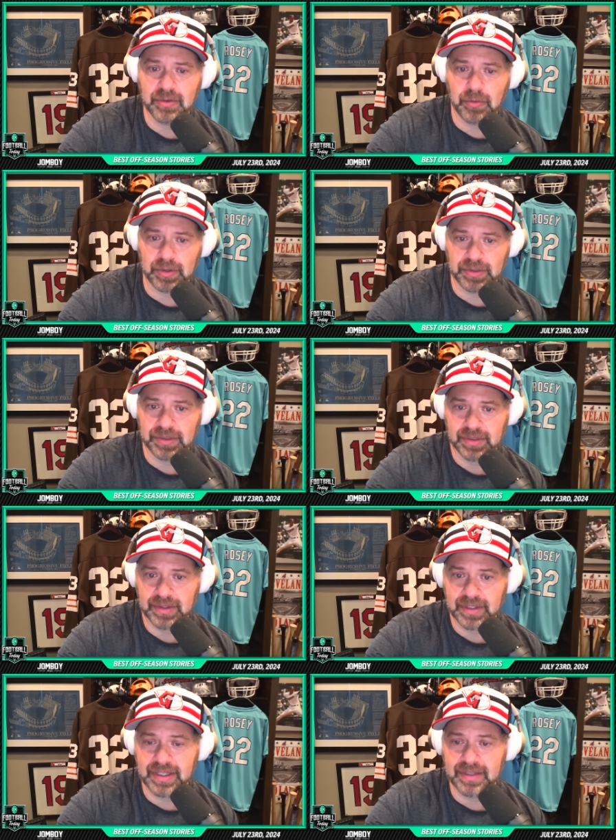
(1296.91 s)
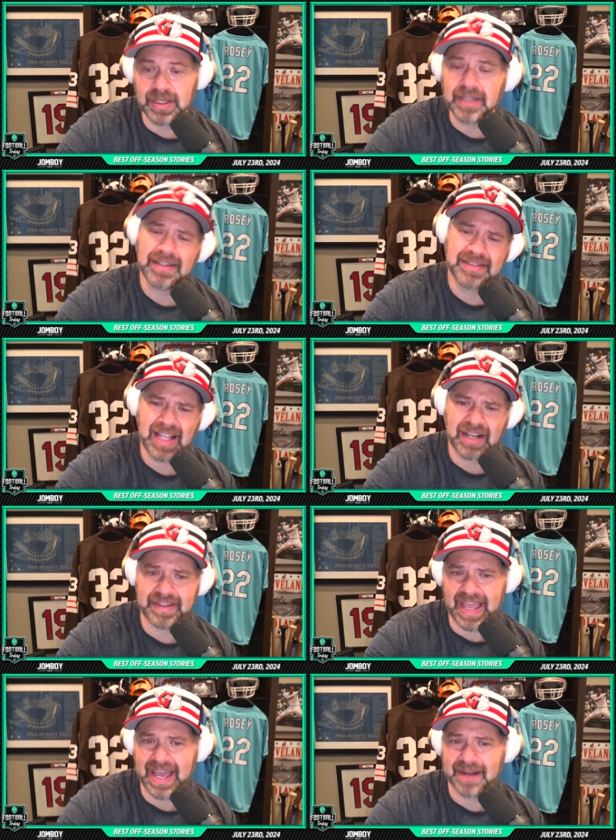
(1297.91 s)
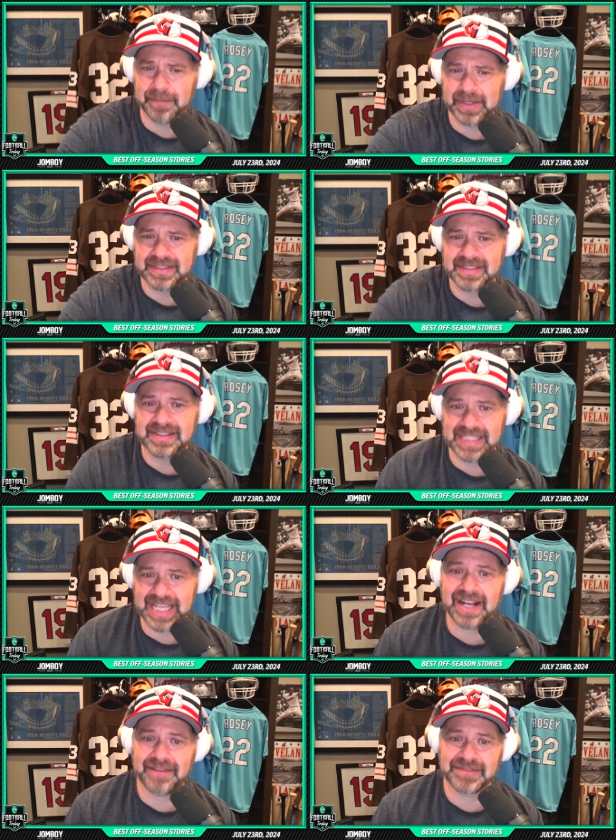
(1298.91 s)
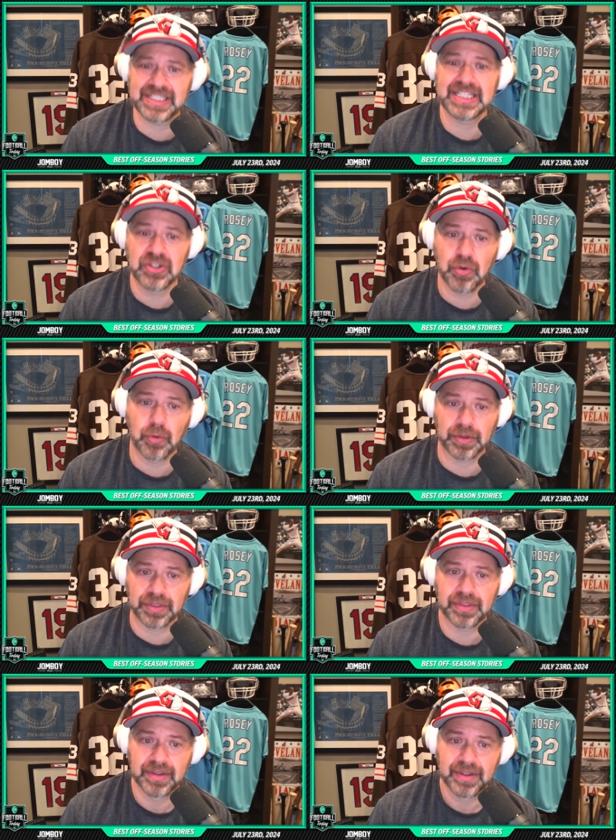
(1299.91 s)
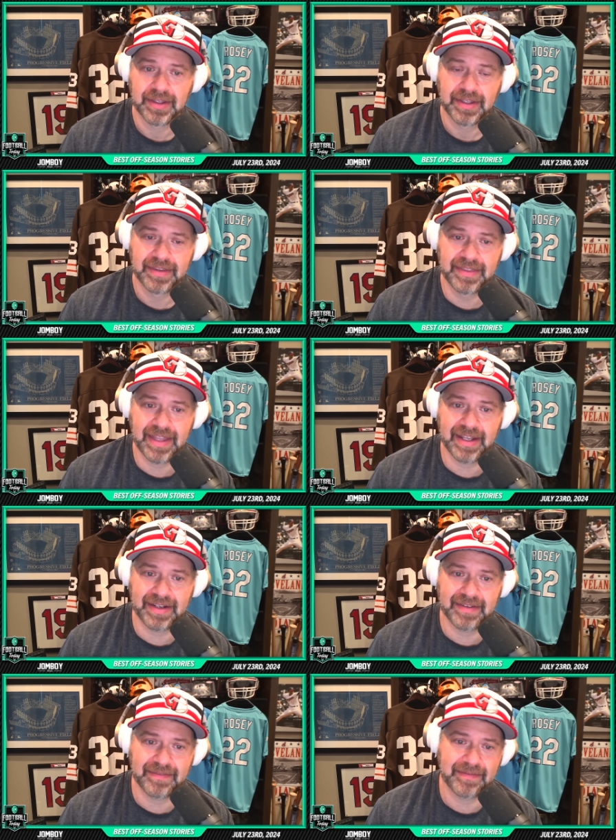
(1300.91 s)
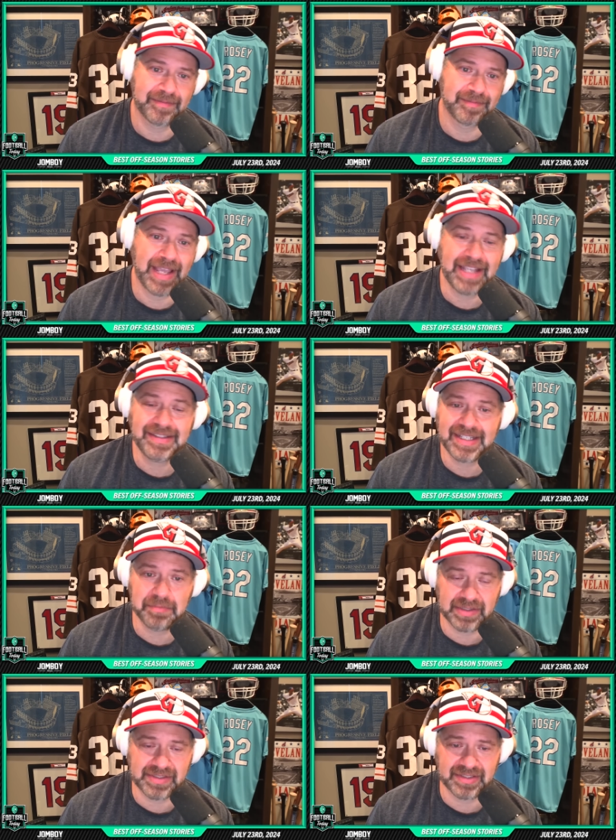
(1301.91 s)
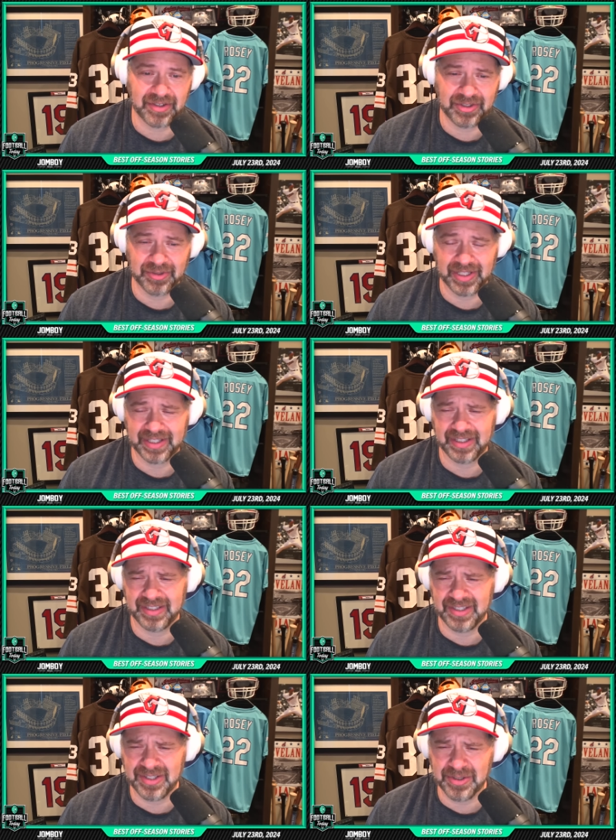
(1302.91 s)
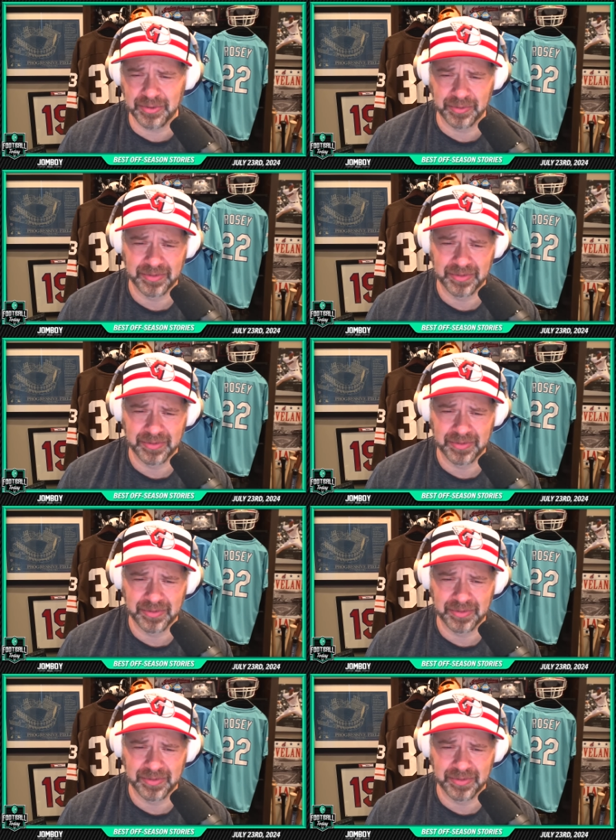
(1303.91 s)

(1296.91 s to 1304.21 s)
North, it's not only that, but it's the NFC North that 18 months ago you were like, ew.